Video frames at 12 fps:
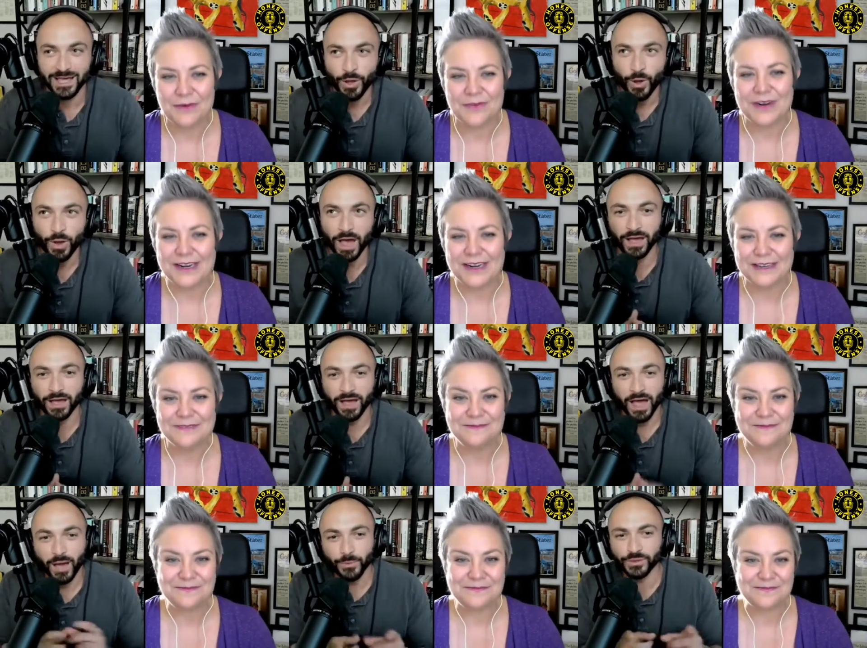Speaker 1: Right.
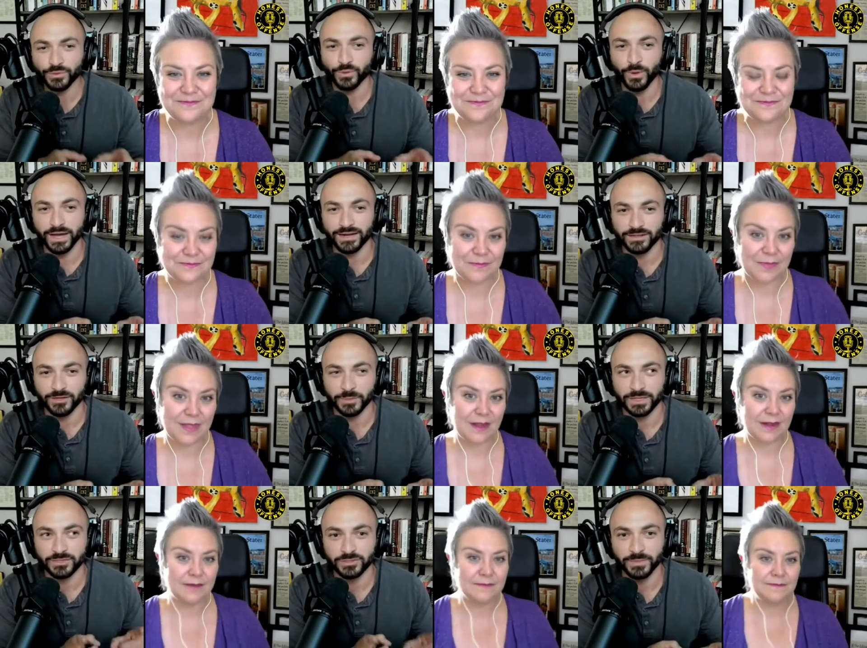I, I want to rewind a little
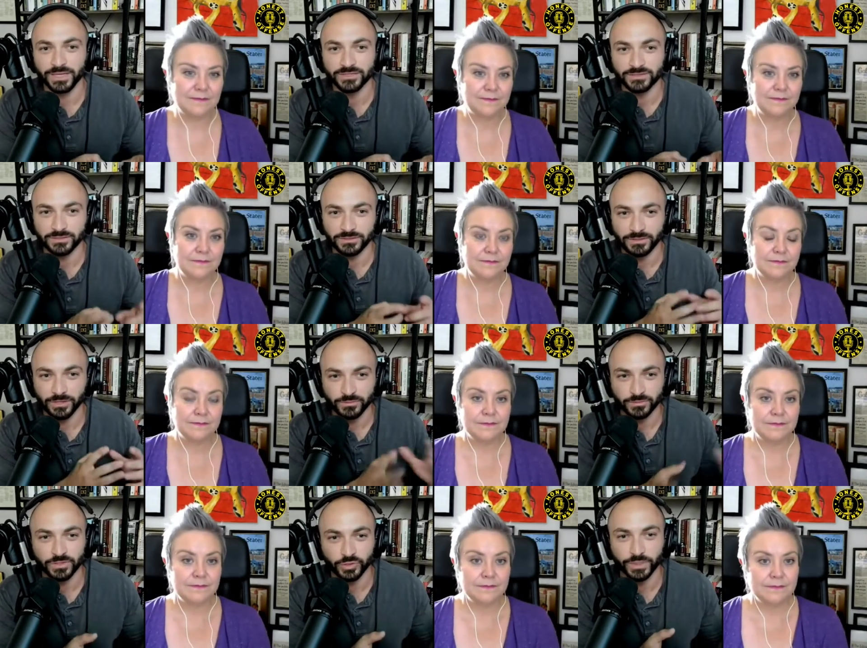bit because you mentioned, you know,
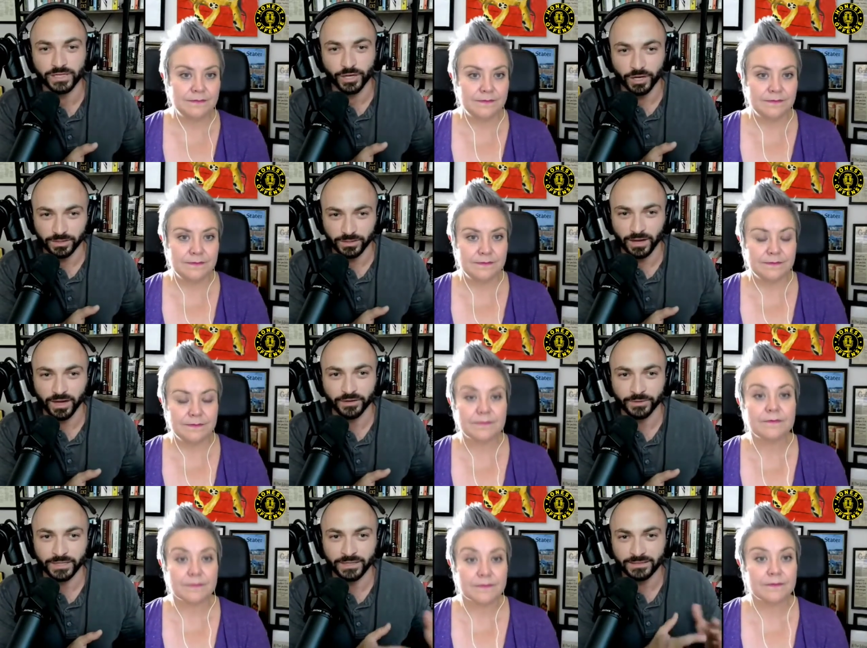the green card
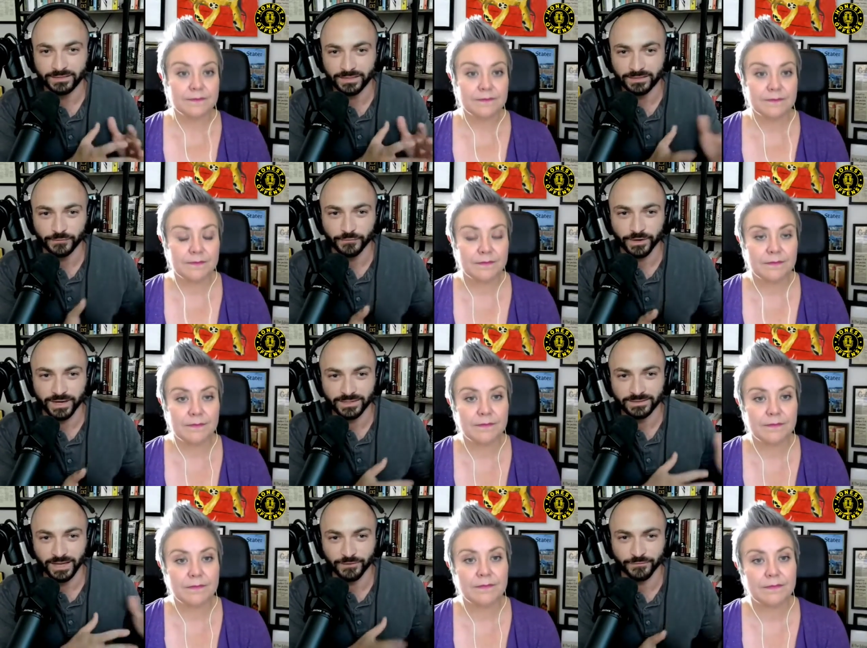lottery, and that's it's a
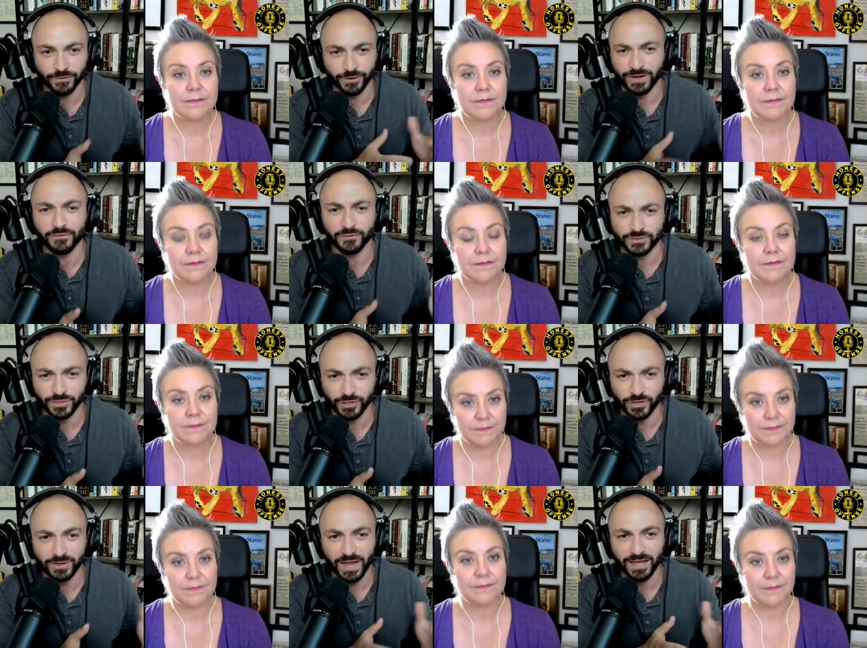phrase I've heard, everyone's
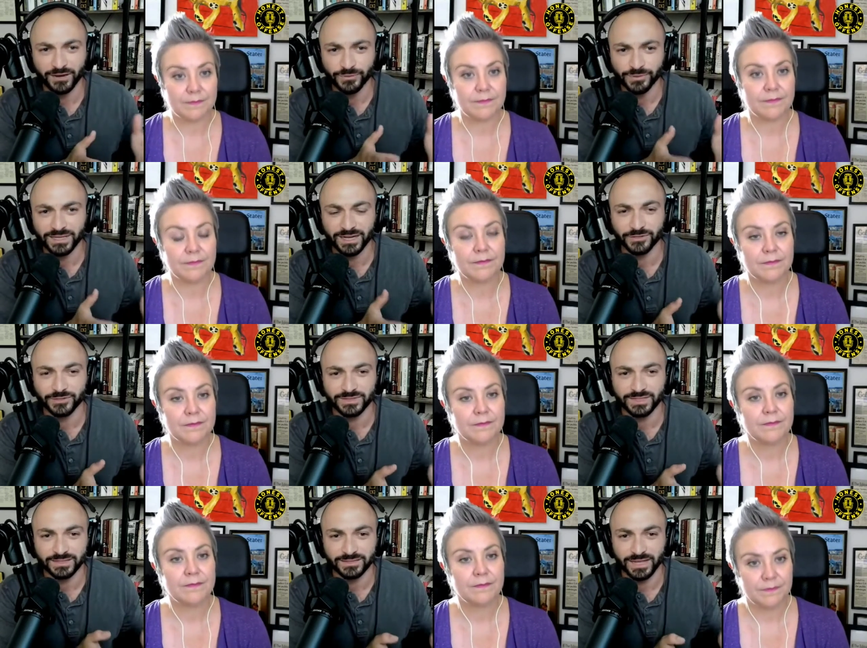heard. I don't really
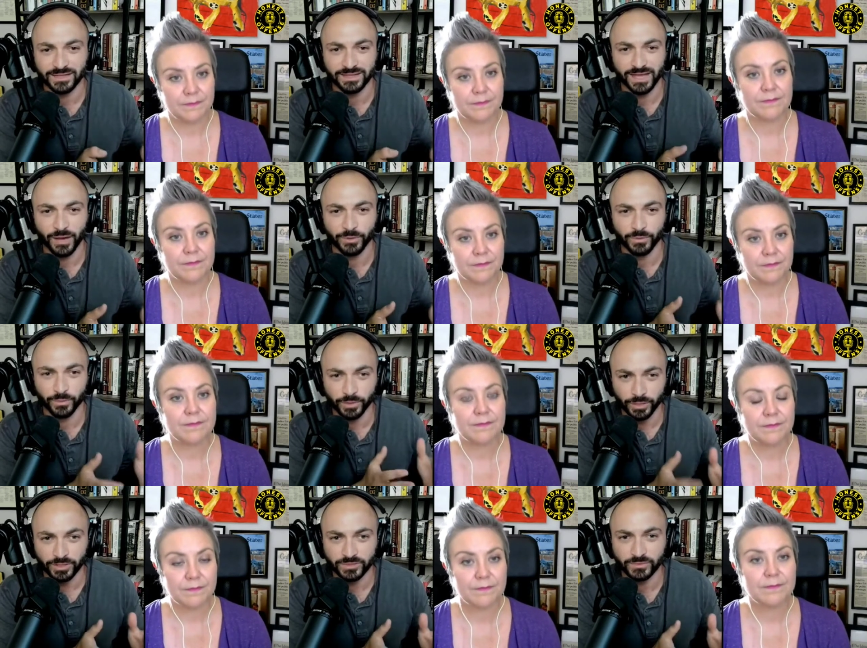understand exactly how it
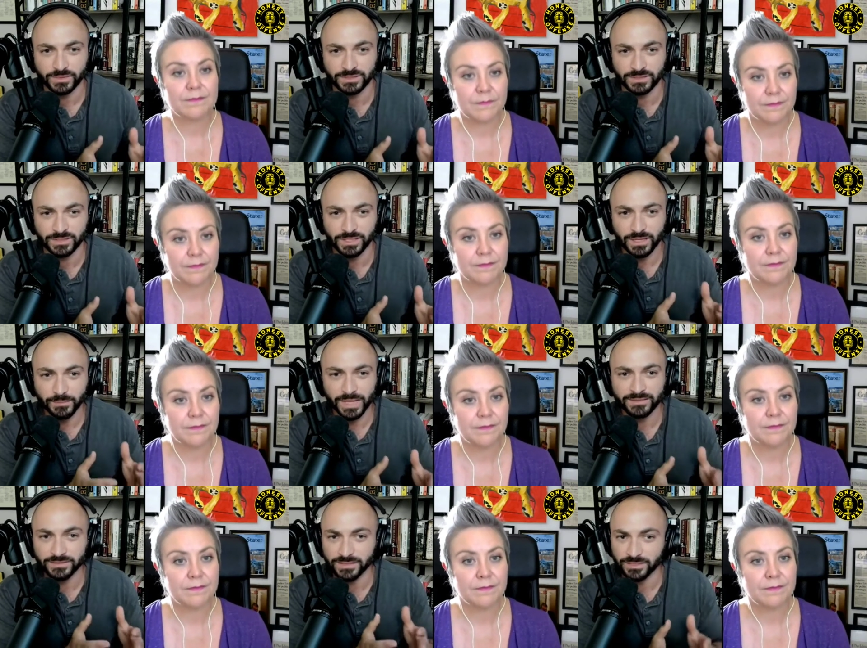works. Was it
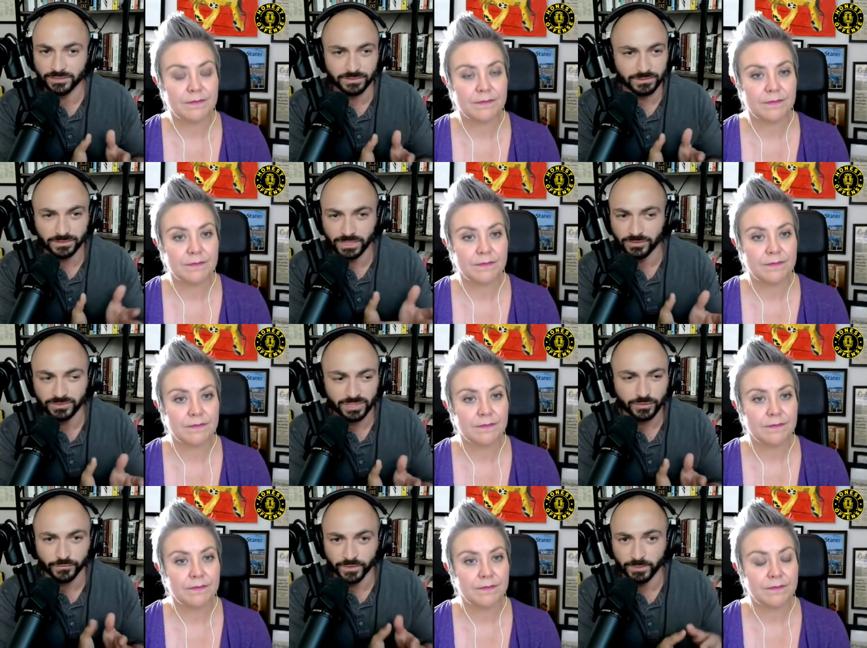basically like you said,
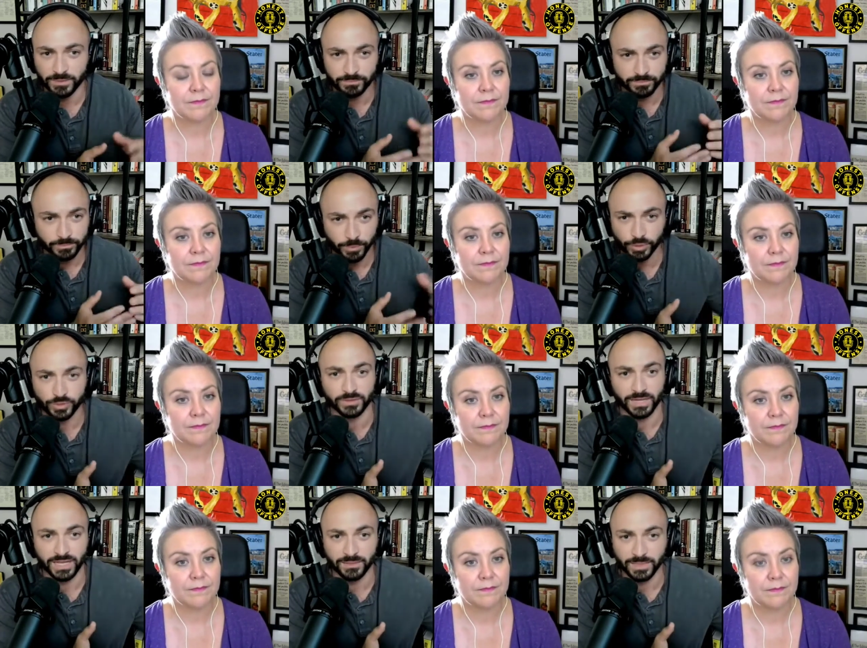your family put your
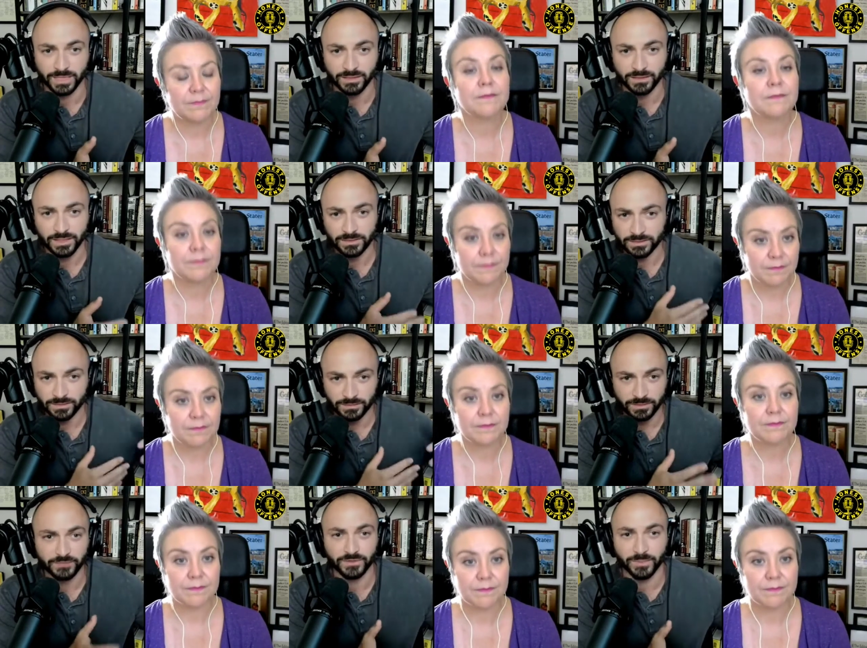name in to
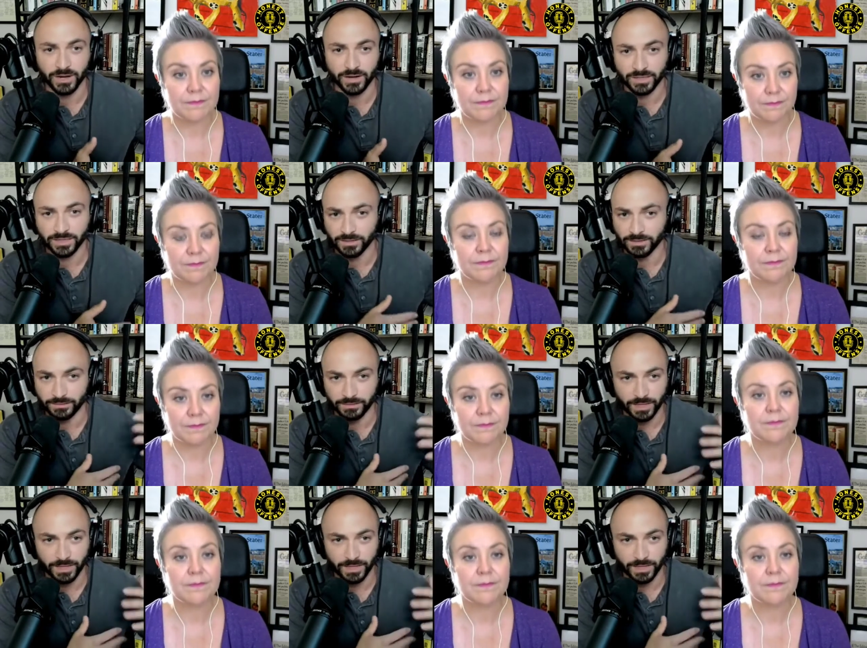live in America, and